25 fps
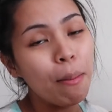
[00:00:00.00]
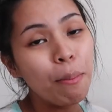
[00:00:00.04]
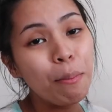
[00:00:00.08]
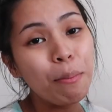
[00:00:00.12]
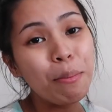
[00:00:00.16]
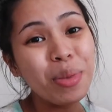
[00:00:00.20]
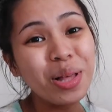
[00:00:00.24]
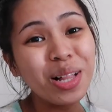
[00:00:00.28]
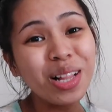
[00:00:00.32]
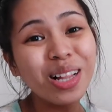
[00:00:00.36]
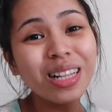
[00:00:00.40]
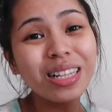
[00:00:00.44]

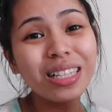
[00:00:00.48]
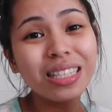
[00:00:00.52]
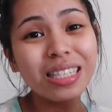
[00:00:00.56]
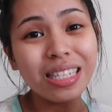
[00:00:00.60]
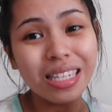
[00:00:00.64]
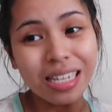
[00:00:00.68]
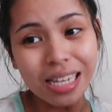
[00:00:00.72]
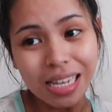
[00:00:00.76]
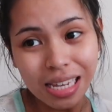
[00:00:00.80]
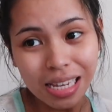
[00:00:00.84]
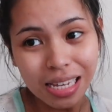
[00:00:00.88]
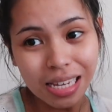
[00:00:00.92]
milk
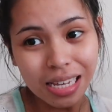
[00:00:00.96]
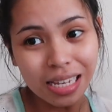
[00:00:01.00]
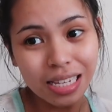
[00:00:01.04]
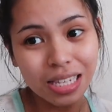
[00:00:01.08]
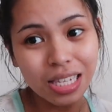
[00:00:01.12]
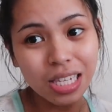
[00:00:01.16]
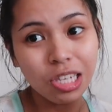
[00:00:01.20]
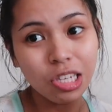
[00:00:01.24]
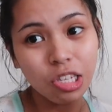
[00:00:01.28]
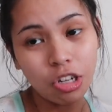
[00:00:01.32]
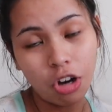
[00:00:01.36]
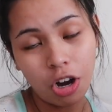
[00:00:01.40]
tea
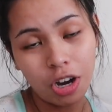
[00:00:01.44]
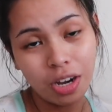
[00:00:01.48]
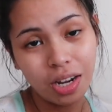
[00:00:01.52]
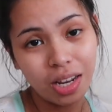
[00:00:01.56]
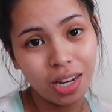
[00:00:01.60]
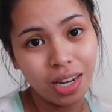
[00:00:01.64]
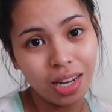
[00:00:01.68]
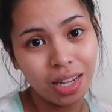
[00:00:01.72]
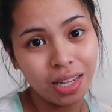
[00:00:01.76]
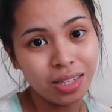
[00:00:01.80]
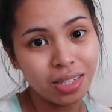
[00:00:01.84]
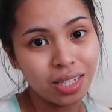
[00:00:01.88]

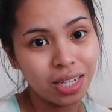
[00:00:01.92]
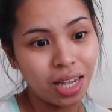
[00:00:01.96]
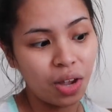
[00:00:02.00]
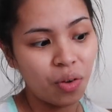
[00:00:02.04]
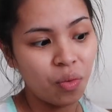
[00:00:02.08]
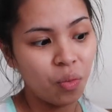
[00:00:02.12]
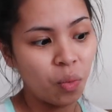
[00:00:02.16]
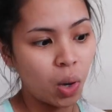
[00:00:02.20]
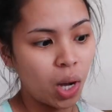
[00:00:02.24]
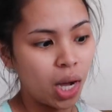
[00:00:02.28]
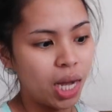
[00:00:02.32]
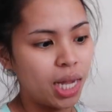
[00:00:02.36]
started in
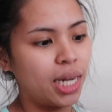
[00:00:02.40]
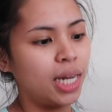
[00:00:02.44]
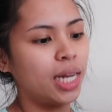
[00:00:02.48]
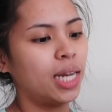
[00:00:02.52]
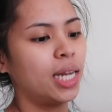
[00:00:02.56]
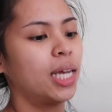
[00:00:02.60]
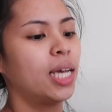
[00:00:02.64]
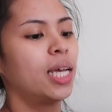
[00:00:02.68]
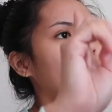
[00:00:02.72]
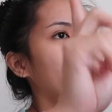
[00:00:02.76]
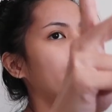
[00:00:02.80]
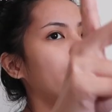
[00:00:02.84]

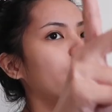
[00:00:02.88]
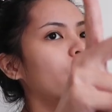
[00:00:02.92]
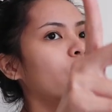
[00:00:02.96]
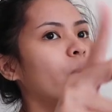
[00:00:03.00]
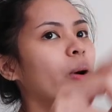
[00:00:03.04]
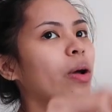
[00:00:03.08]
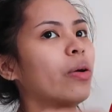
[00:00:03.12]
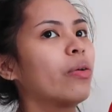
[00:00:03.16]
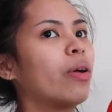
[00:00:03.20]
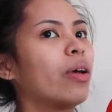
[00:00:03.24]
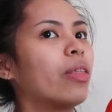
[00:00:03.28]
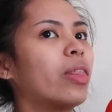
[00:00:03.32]
Taiwan. I know
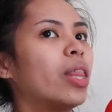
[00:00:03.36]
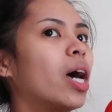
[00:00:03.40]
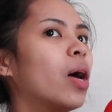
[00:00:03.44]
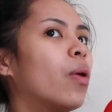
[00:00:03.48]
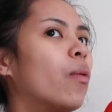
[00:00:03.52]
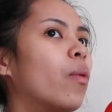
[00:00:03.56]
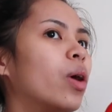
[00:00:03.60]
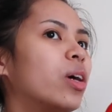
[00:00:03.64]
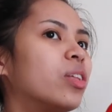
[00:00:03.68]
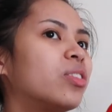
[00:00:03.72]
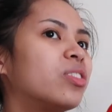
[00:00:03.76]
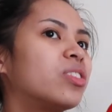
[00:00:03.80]
I read
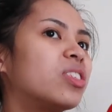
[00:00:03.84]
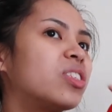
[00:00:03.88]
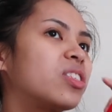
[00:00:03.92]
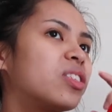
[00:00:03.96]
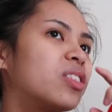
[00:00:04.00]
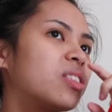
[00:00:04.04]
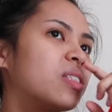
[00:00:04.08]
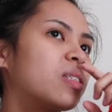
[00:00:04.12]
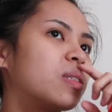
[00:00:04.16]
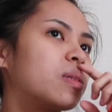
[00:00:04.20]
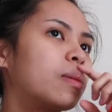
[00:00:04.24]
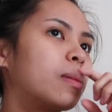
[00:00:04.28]
that
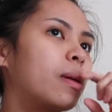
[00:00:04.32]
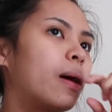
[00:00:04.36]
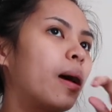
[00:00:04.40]
once.